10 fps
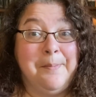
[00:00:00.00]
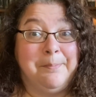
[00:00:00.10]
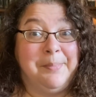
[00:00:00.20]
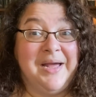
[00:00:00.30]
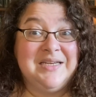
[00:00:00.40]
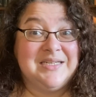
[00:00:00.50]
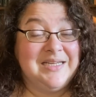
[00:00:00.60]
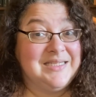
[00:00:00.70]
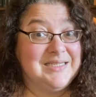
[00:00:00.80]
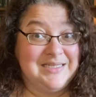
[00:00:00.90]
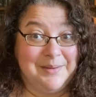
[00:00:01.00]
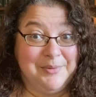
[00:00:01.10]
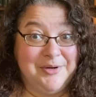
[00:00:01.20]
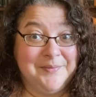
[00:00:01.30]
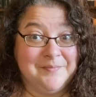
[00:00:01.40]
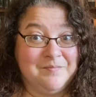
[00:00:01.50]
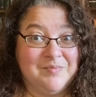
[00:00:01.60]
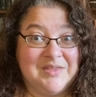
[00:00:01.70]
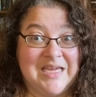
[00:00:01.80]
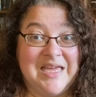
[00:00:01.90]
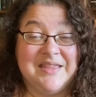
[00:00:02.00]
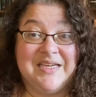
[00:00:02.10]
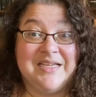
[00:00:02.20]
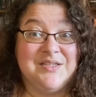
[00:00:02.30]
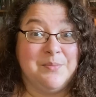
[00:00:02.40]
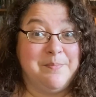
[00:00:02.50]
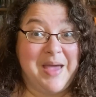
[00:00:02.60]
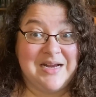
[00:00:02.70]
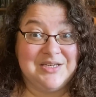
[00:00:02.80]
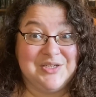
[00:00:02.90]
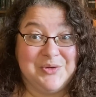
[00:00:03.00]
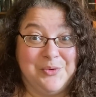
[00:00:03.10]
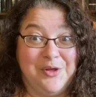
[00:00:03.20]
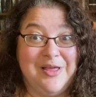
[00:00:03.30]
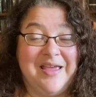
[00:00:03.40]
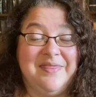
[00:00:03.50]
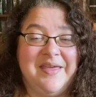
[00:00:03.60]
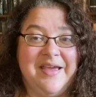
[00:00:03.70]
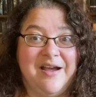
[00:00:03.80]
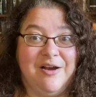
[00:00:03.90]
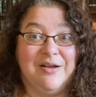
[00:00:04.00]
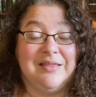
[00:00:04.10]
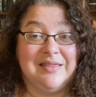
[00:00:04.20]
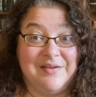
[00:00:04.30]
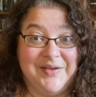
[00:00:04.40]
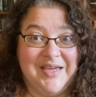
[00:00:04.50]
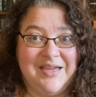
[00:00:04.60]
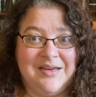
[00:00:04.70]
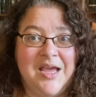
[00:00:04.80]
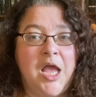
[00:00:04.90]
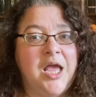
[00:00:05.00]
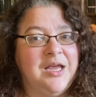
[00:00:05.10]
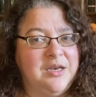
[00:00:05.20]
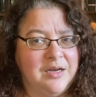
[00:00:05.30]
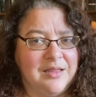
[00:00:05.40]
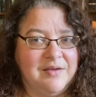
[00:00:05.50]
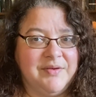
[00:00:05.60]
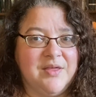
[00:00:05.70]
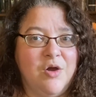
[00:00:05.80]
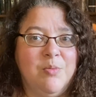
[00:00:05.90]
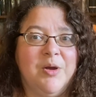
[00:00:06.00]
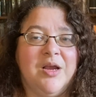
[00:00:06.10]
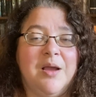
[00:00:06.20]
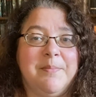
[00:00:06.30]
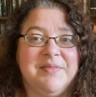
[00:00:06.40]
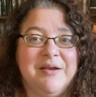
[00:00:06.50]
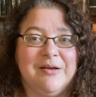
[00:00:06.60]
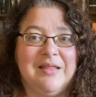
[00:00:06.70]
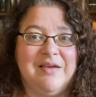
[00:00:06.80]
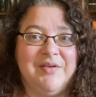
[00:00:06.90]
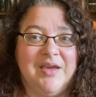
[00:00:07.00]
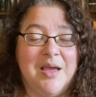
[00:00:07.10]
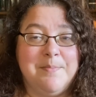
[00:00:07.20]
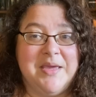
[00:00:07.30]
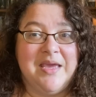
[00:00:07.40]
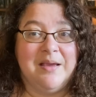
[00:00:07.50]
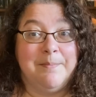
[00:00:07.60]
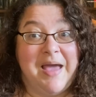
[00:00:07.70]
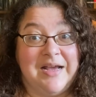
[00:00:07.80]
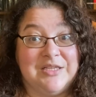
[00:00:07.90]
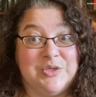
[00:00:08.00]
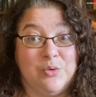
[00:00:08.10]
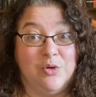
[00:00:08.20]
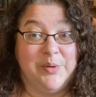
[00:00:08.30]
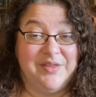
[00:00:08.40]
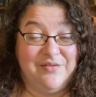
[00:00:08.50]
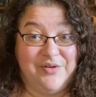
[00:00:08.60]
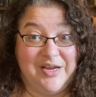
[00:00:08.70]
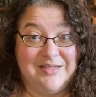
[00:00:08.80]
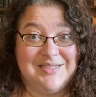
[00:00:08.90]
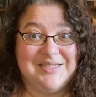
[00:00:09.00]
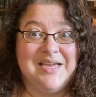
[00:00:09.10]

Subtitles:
But it's September. The kids are back to school and they are loving it. Not loving the homework, but they're loving being back at school with their friends.